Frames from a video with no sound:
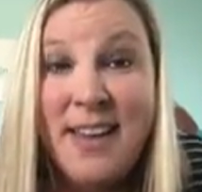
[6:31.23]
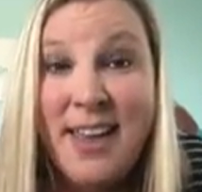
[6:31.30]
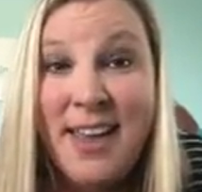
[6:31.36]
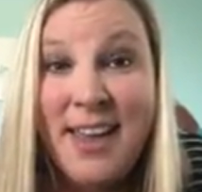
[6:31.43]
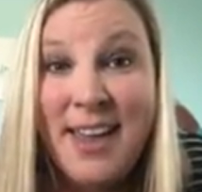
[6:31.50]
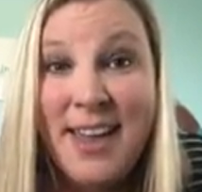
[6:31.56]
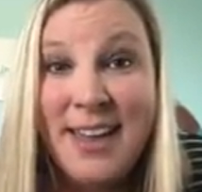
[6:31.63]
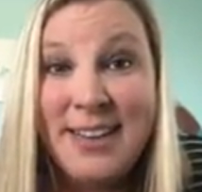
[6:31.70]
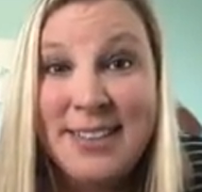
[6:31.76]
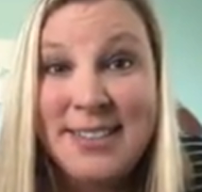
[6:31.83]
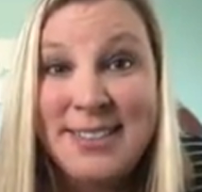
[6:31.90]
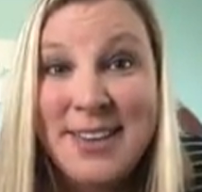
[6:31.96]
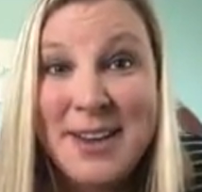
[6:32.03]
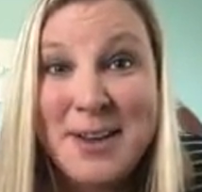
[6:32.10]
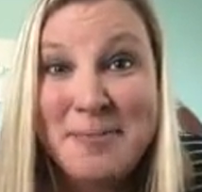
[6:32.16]
And
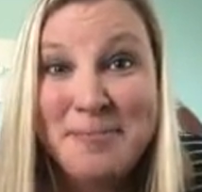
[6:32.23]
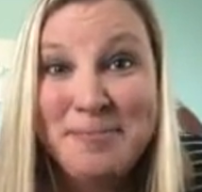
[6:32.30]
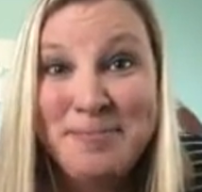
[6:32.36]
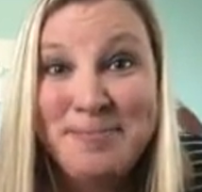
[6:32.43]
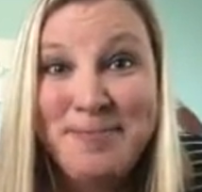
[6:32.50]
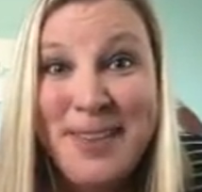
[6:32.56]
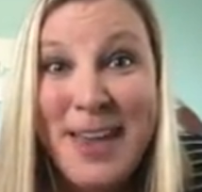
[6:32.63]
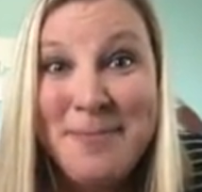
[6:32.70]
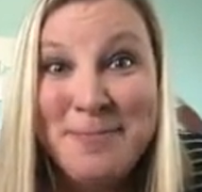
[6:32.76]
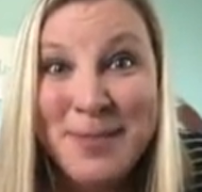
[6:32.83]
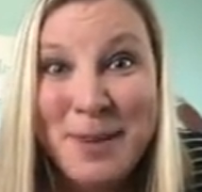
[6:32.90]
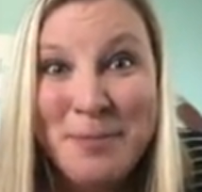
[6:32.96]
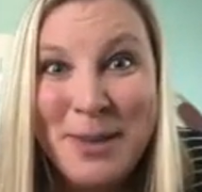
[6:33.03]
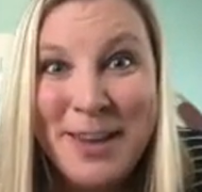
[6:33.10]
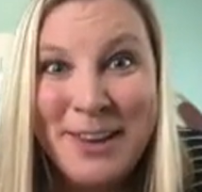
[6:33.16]

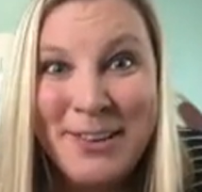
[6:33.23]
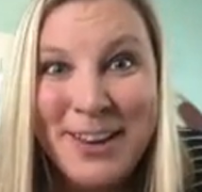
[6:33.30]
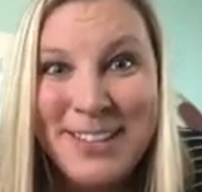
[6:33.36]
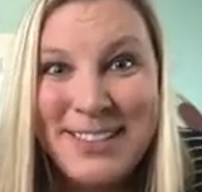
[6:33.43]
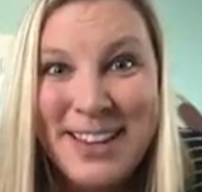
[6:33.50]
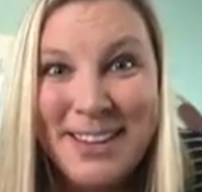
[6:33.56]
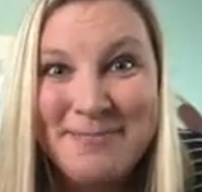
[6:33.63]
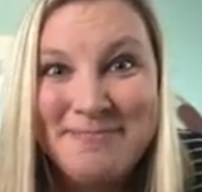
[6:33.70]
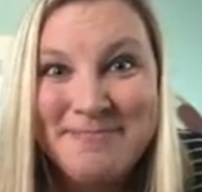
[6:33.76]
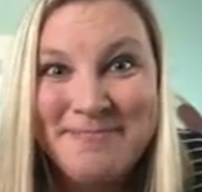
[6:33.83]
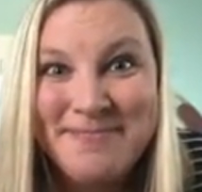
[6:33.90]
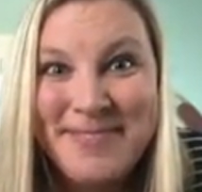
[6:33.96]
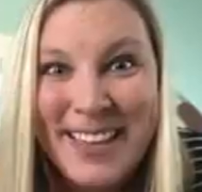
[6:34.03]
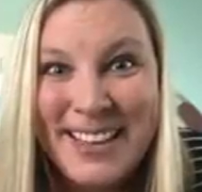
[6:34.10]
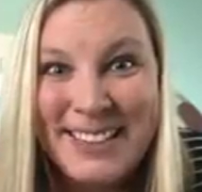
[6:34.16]
hope you had a great day.
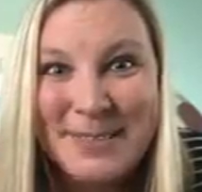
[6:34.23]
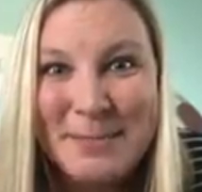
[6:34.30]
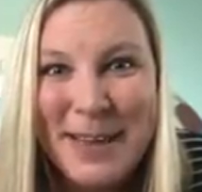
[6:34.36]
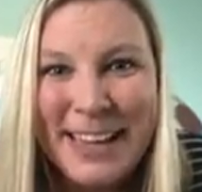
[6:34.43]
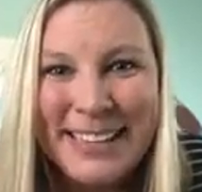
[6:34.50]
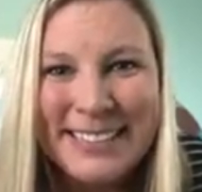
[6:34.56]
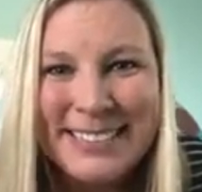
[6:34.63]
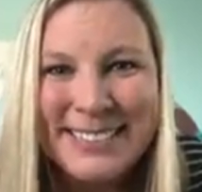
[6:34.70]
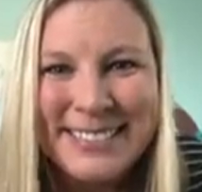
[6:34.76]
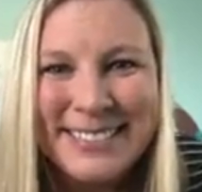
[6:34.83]
Thanks. Bye.